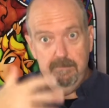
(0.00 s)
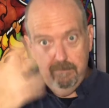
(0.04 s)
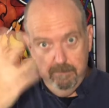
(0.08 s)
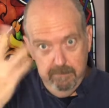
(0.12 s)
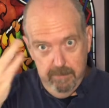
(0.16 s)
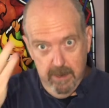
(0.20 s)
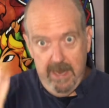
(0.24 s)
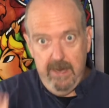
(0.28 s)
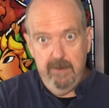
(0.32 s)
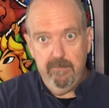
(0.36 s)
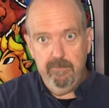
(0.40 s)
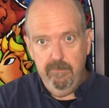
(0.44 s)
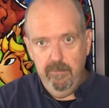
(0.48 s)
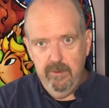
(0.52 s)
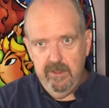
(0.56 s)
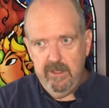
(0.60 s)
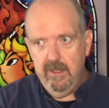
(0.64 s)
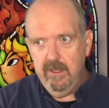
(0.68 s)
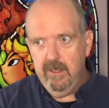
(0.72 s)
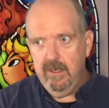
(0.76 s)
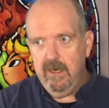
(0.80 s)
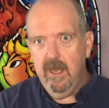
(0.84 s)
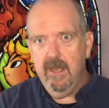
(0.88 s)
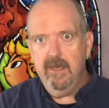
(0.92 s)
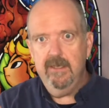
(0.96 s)
but within
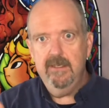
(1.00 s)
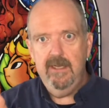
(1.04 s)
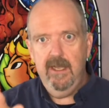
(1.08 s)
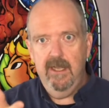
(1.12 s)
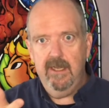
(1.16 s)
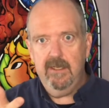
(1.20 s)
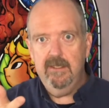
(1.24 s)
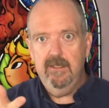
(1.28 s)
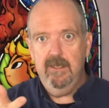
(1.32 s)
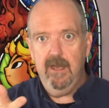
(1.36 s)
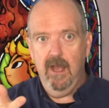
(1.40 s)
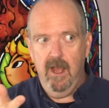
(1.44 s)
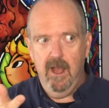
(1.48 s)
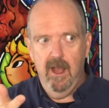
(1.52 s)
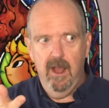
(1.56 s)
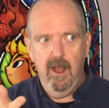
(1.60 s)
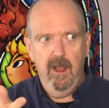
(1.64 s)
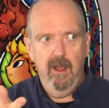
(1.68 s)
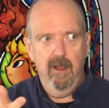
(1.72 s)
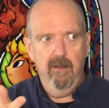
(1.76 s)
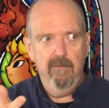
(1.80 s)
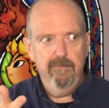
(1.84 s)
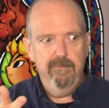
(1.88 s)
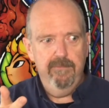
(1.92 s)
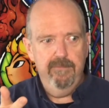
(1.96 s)
the context
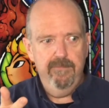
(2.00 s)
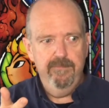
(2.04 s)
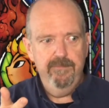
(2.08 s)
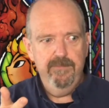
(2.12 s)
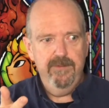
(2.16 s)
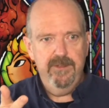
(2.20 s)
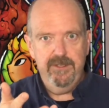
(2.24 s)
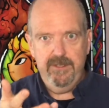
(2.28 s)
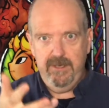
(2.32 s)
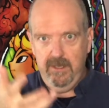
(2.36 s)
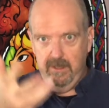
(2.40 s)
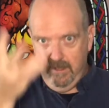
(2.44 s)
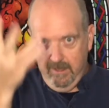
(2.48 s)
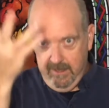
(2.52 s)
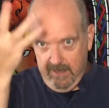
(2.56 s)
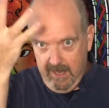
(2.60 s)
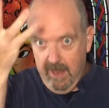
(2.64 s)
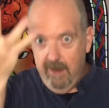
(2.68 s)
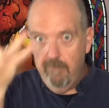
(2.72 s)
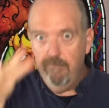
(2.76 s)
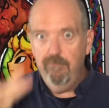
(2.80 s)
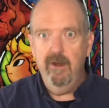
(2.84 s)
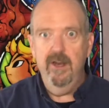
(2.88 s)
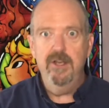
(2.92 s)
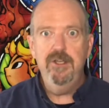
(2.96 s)
of still a
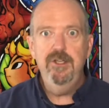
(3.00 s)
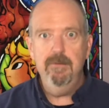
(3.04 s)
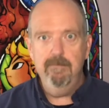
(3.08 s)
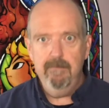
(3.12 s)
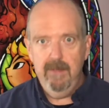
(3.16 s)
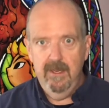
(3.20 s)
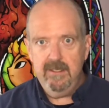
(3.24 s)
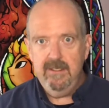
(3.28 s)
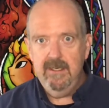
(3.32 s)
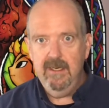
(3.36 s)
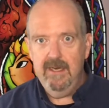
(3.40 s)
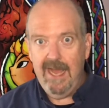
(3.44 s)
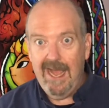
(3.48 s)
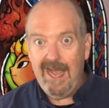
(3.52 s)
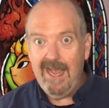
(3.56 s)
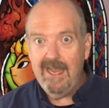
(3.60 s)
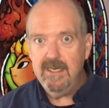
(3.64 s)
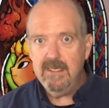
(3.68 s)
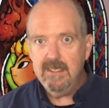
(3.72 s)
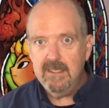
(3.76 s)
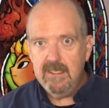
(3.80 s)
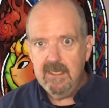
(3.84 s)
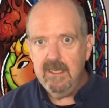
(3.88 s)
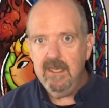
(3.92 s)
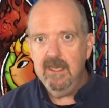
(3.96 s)
regimented
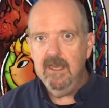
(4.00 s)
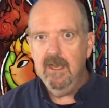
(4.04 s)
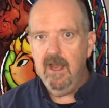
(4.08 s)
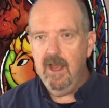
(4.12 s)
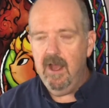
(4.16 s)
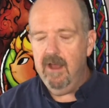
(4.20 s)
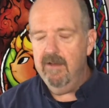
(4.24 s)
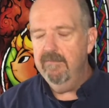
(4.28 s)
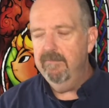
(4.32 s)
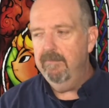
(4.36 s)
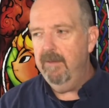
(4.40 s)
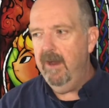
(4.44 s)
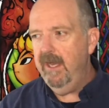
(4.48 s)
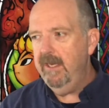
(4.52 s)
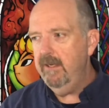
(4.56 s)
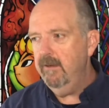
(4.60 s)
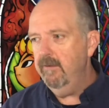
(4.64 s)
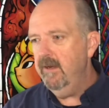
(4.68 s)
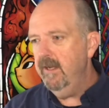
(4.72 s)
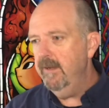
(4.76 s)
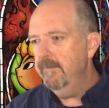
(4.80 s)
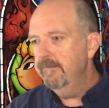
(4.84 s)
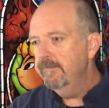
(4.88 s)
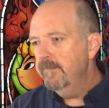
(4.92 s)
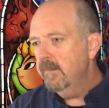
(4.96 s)
idea of
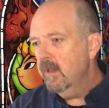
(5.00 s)
binary.